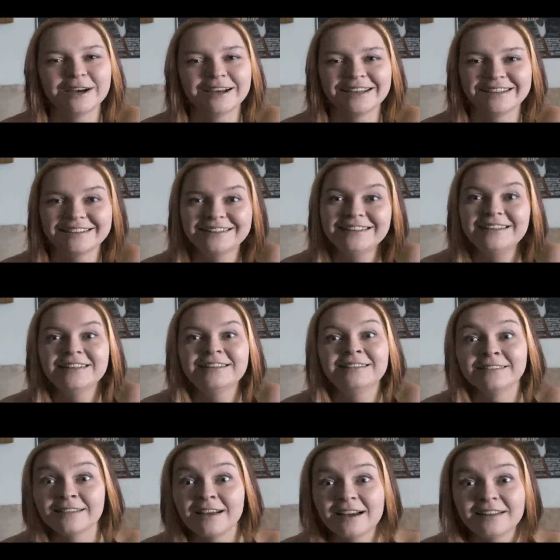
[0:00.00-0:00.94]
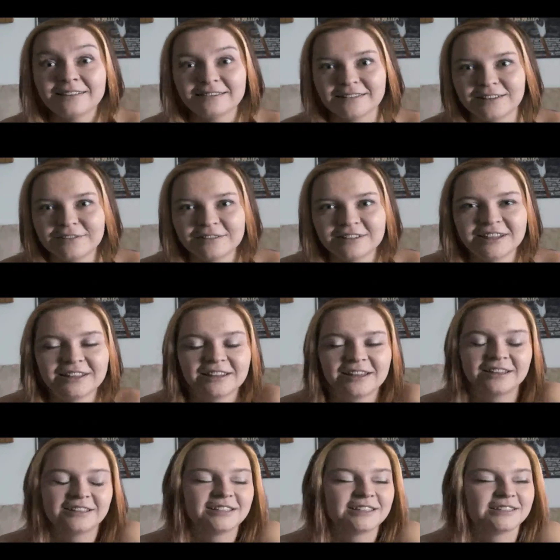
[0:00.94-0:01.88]
But not
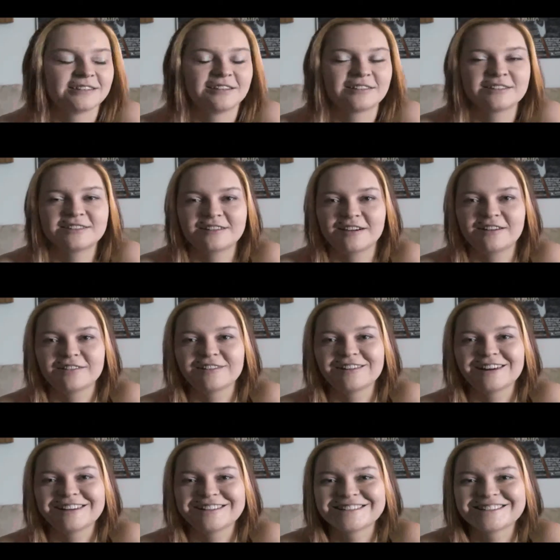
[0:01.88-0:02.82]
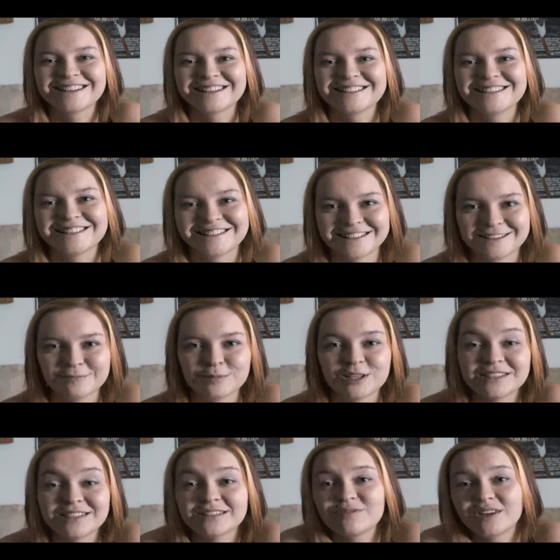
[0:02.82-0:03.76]
literally, like, he's not a stalker. I just like
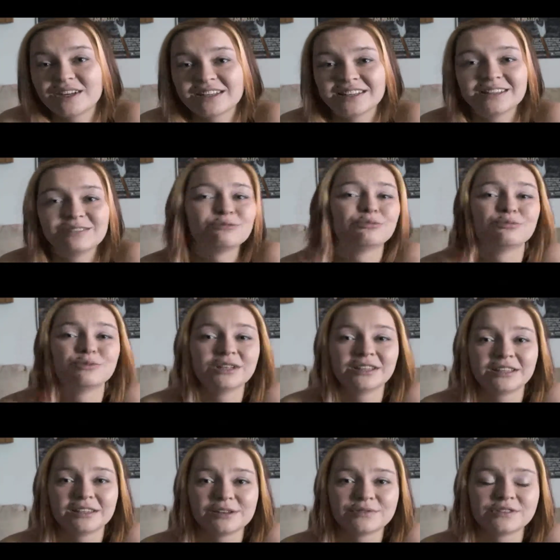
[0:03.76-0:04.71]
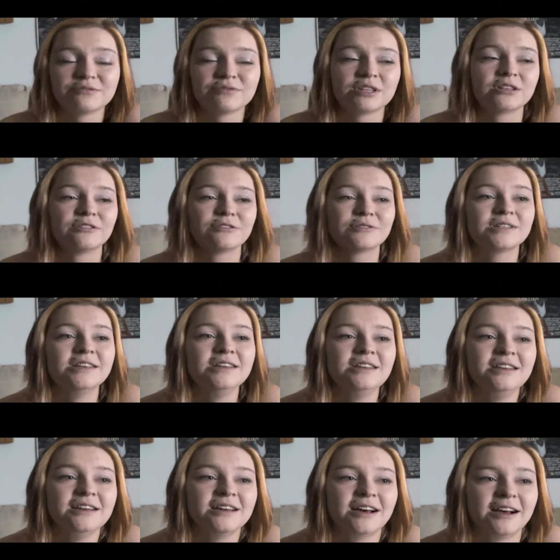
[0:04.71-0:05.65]
teasing him because it's funny. He really loves the
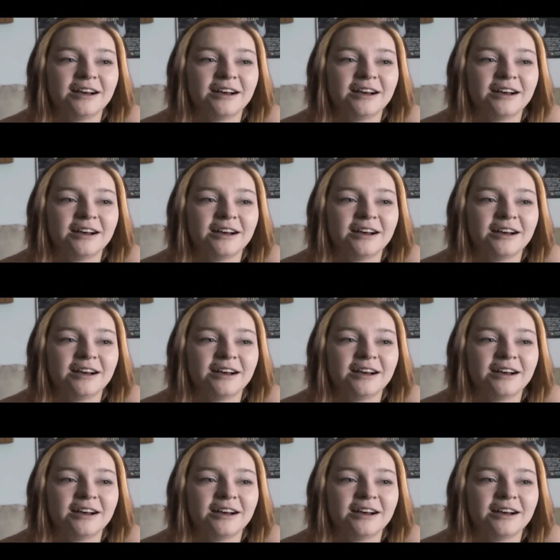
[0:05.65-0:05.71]
videos.